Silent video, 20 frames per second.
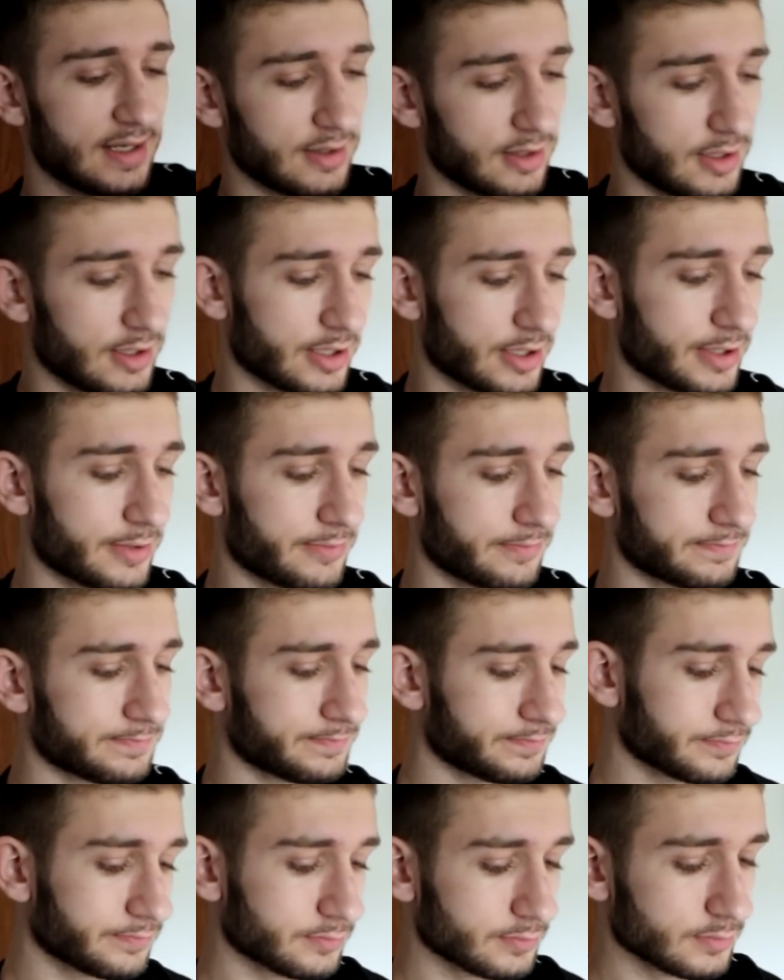a look.
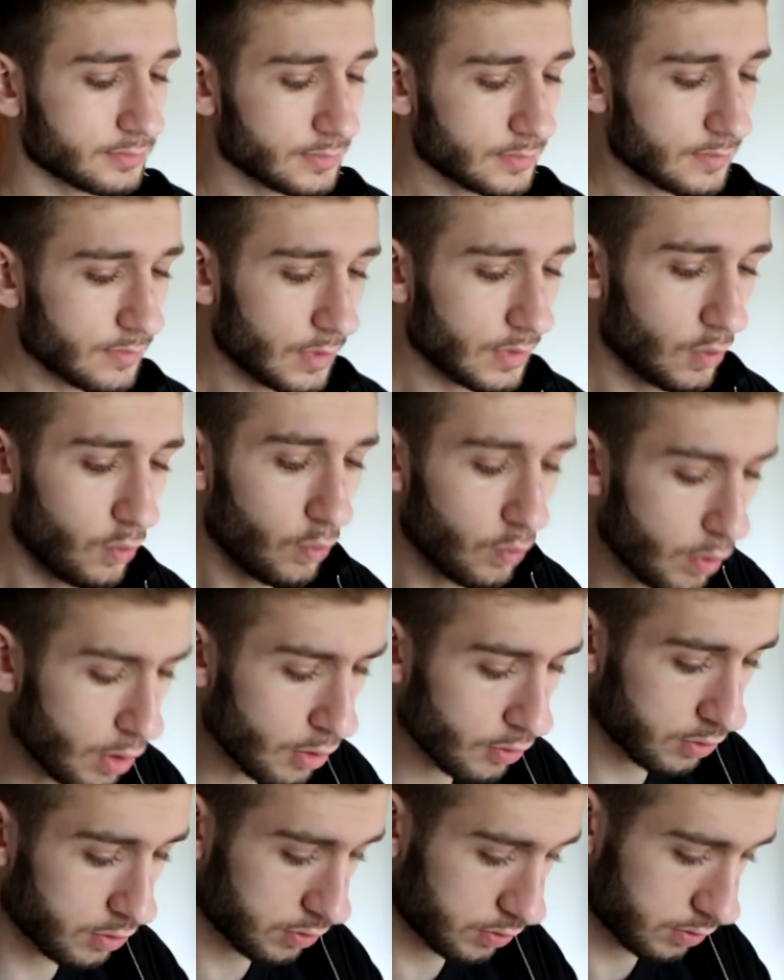
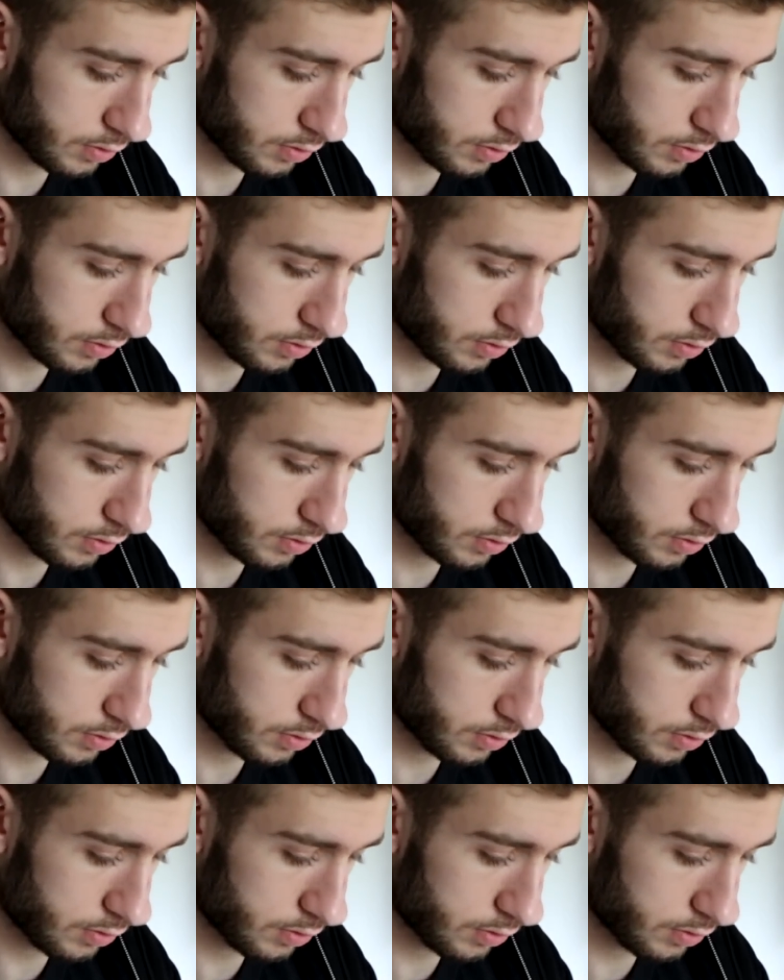Woo!